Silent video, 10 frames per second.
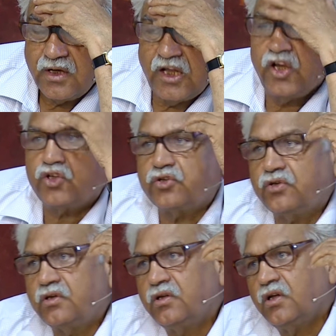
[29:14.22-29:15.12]
in his
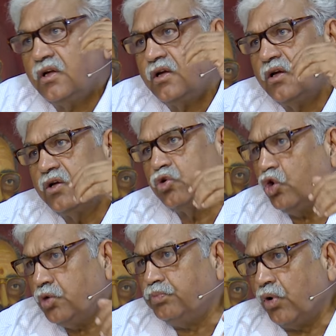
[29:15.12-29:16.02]

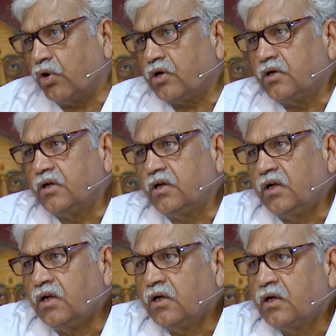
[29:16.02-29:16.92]
good book,
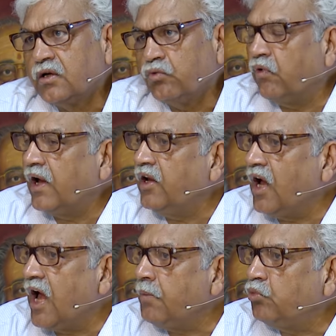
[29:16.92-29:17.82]
Why
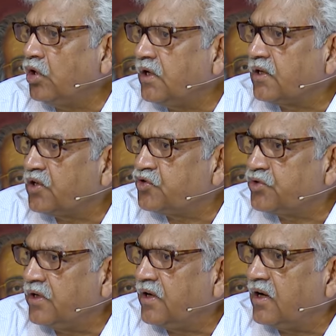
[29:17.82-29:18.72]
I Am Not a
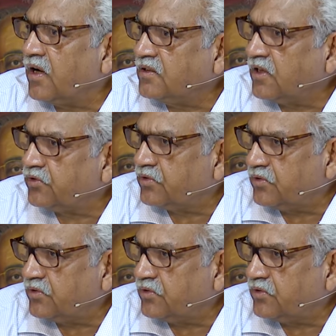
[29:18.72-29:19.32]
Christian and Other